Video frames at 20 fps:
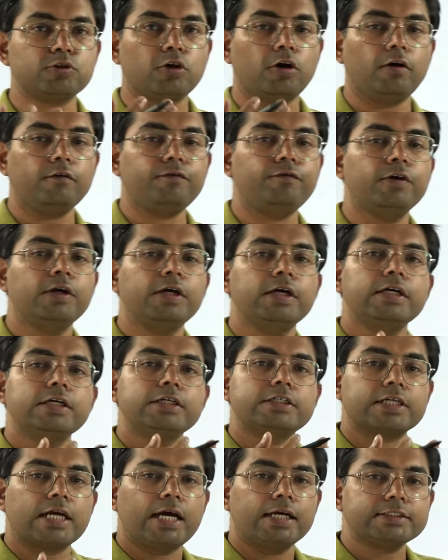of
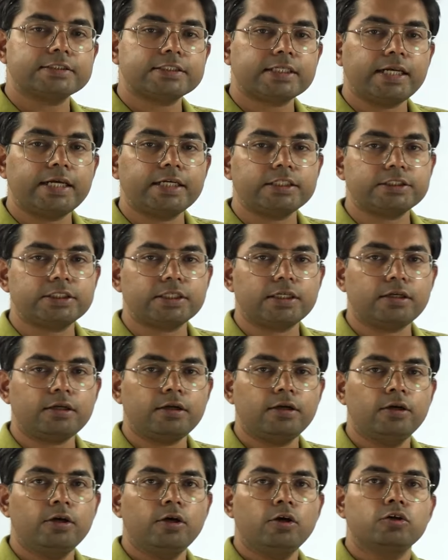
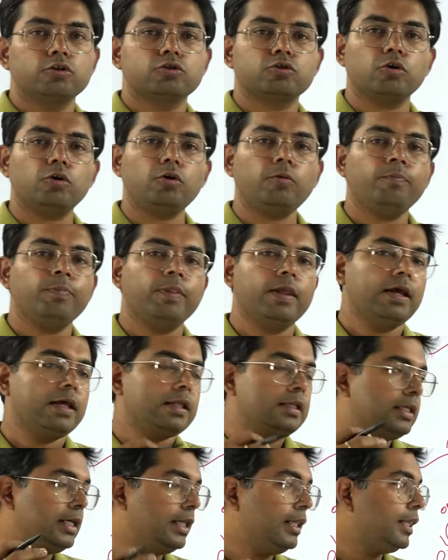translation. So
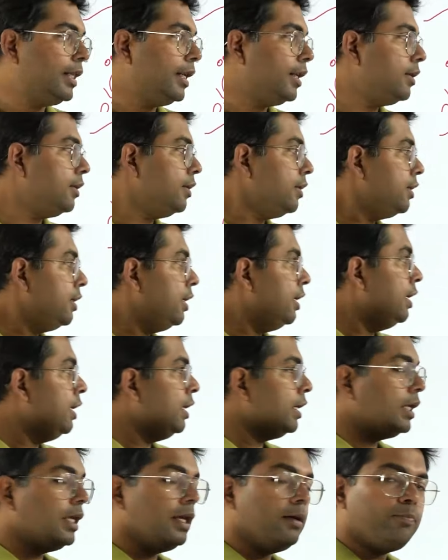till then,
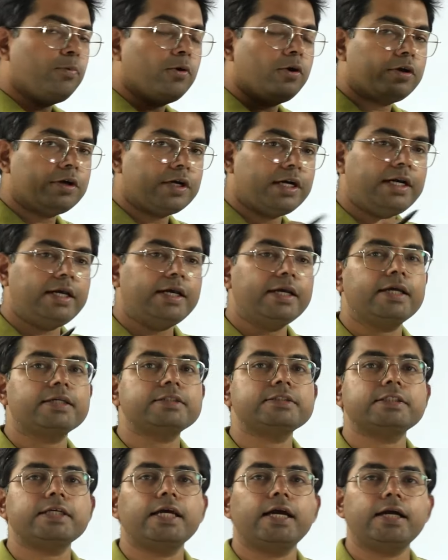keep on reading
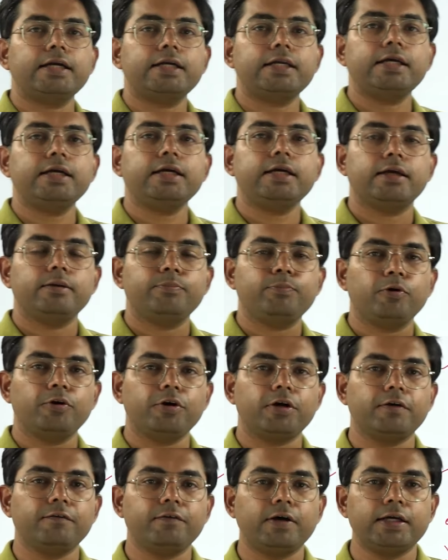NCERT, keep
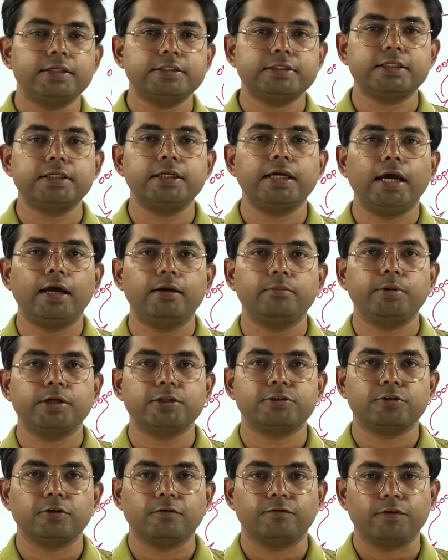on revising, and
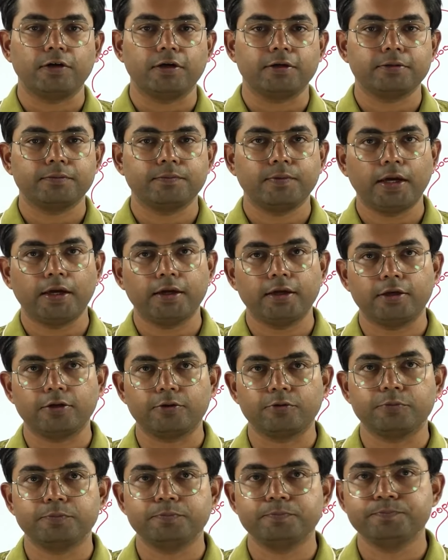best of luck. Thank you.